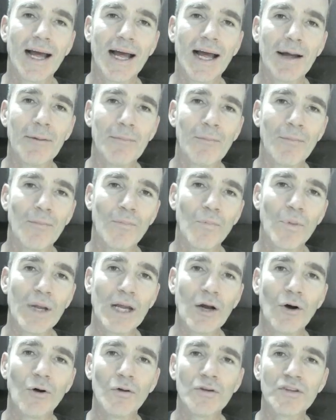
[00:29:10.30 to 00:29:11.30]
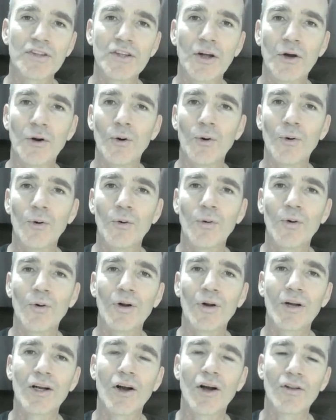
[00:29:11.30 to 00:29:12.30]
We also
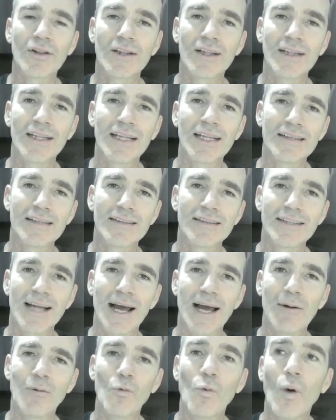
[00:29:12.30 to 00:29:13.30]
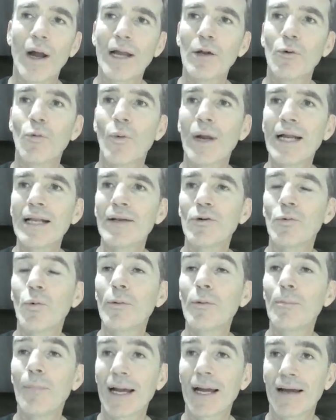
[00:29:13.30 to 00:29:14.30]
got this white-winged
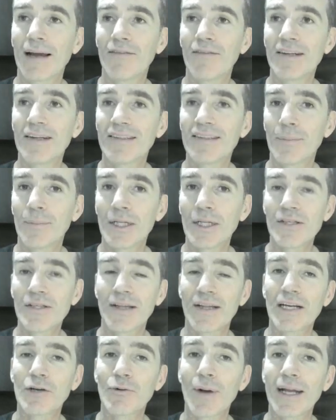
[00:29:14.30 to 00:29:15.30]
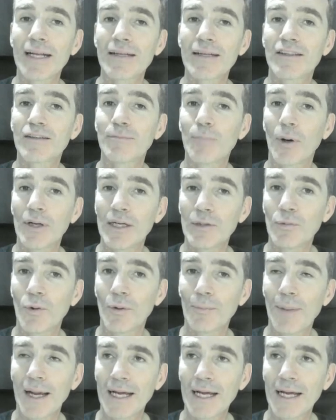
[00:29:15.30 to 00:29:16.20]
woodpecker, very similar to the greater spotted woodpecker.